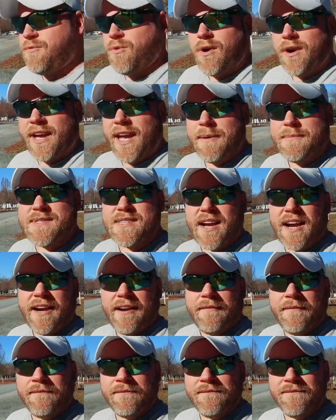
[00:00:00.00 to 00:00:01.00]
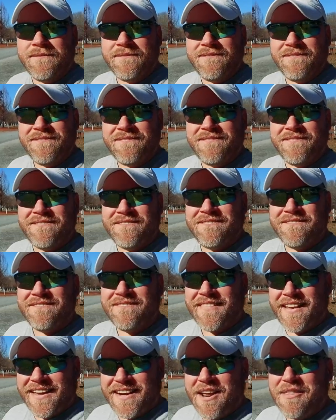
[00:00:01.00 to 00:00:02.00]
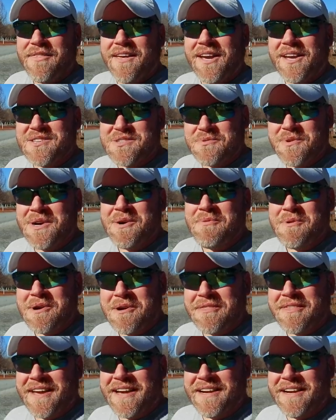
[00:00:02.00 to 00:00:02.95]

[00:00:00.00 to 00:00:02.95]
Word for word: for a campsite. And I think it's well worth